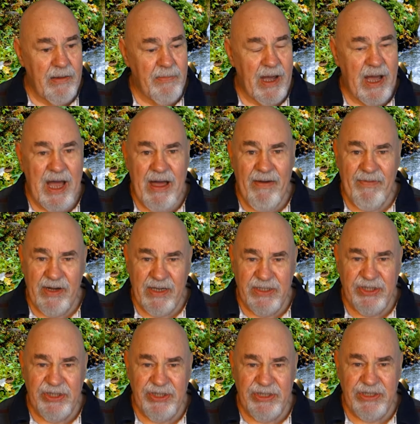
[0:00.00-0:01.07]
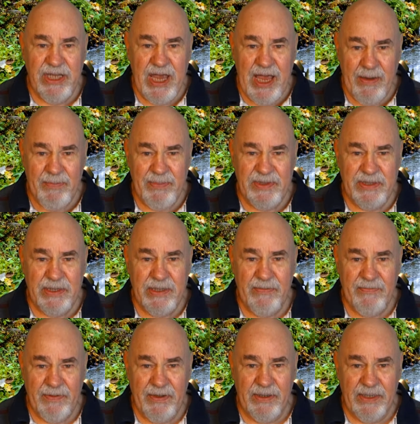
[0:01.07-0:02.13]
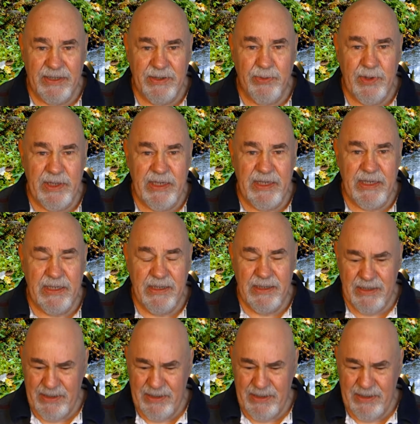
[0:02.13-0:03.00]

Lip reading: My average steps for this week,